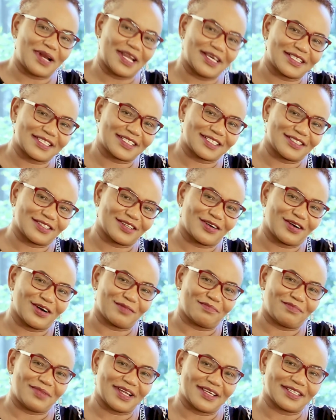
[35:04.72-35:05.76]
bless you.
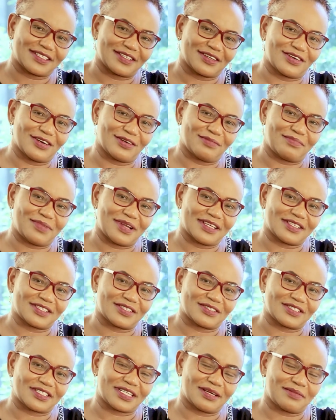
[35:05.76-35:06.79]
God bless you. God
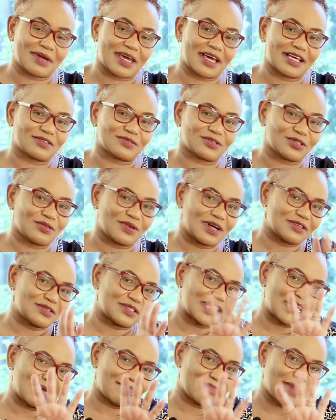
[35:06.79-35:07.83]
bless you. Timmy, as we do want to
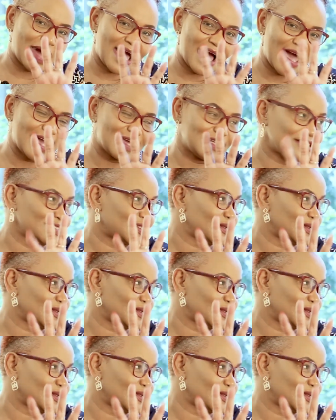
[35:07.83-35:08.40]
say bye.